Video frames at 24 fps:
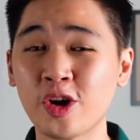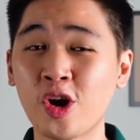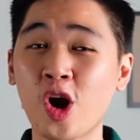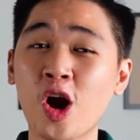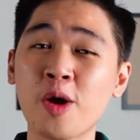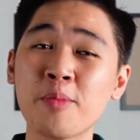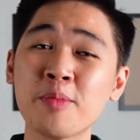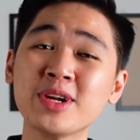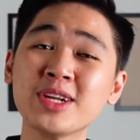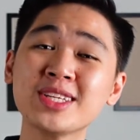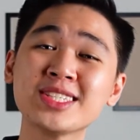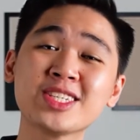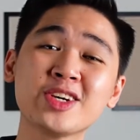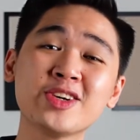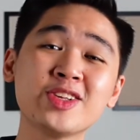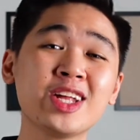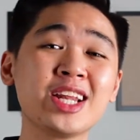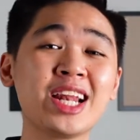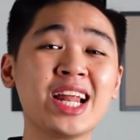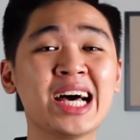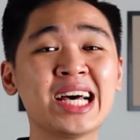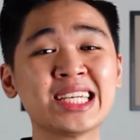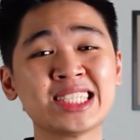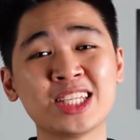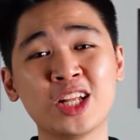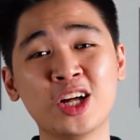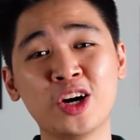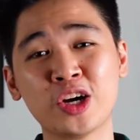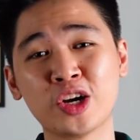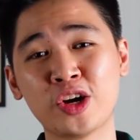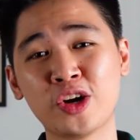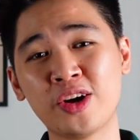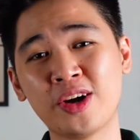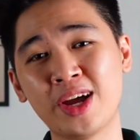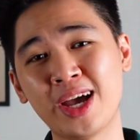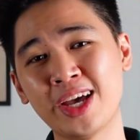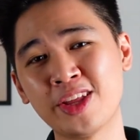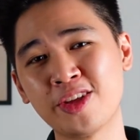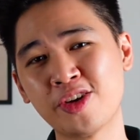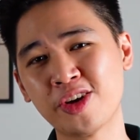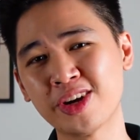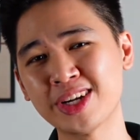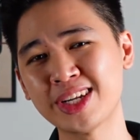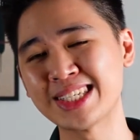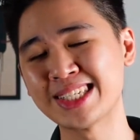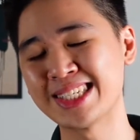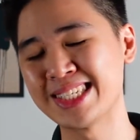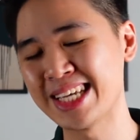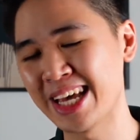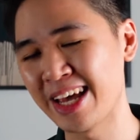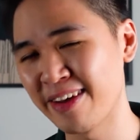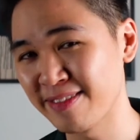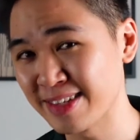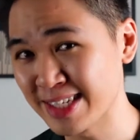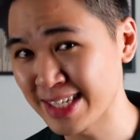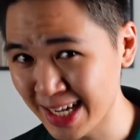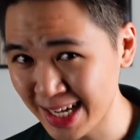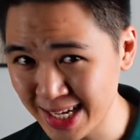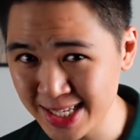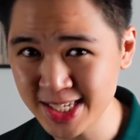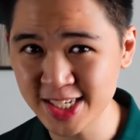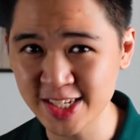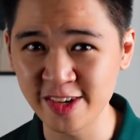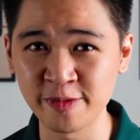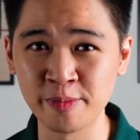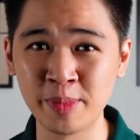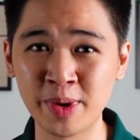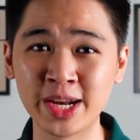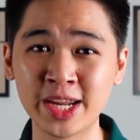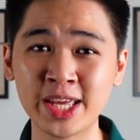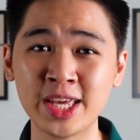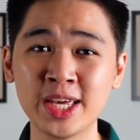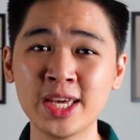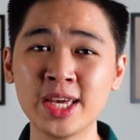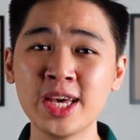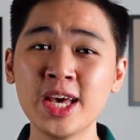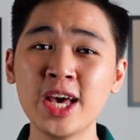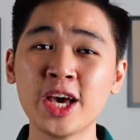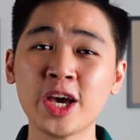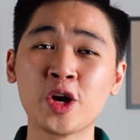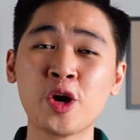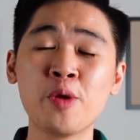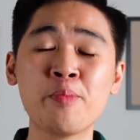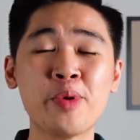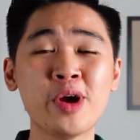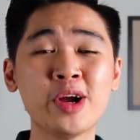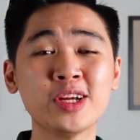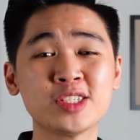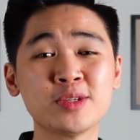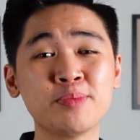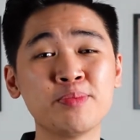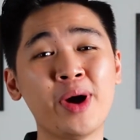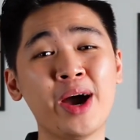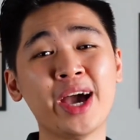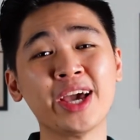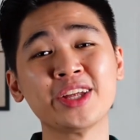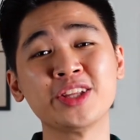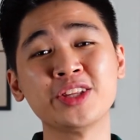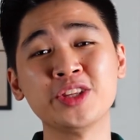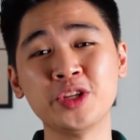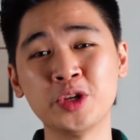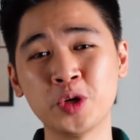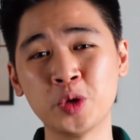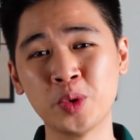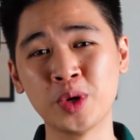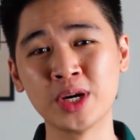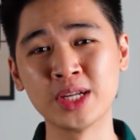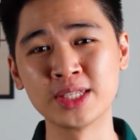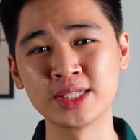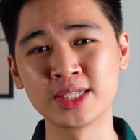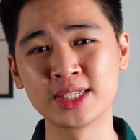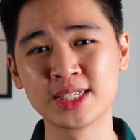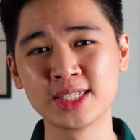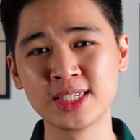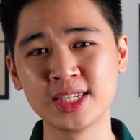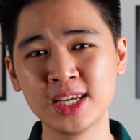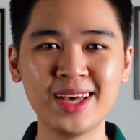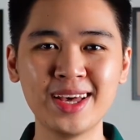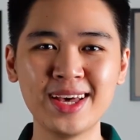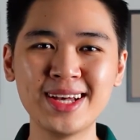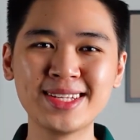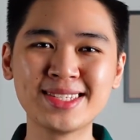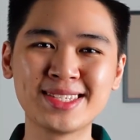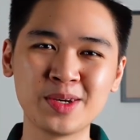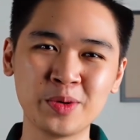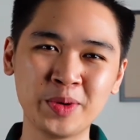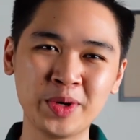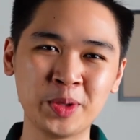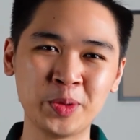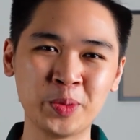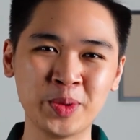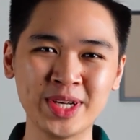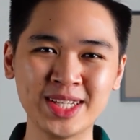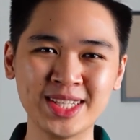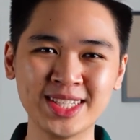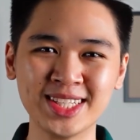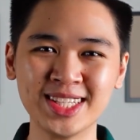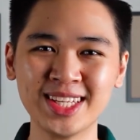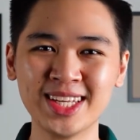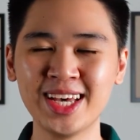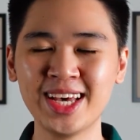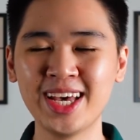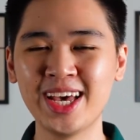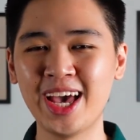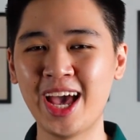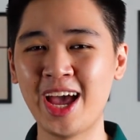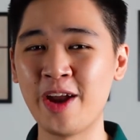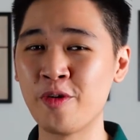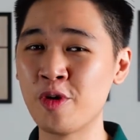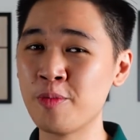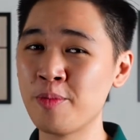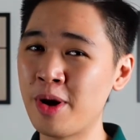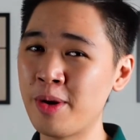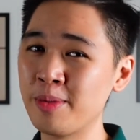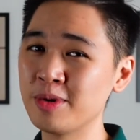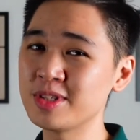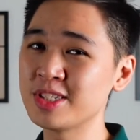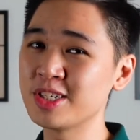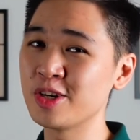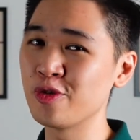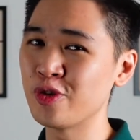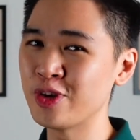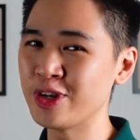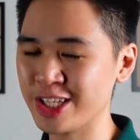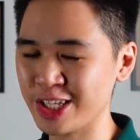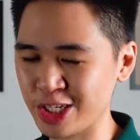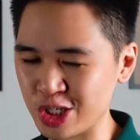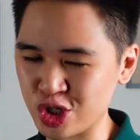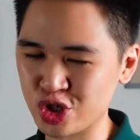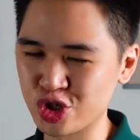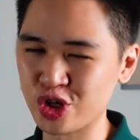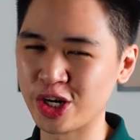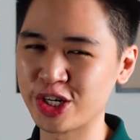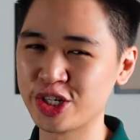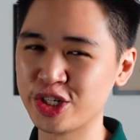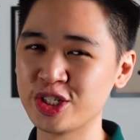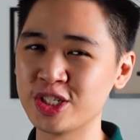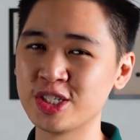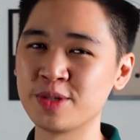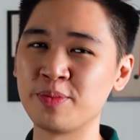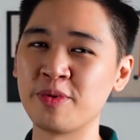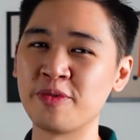garment is going to last longer and you're going to save tons of money compared to buying new ones. It's a win-win. And remember to read the instructions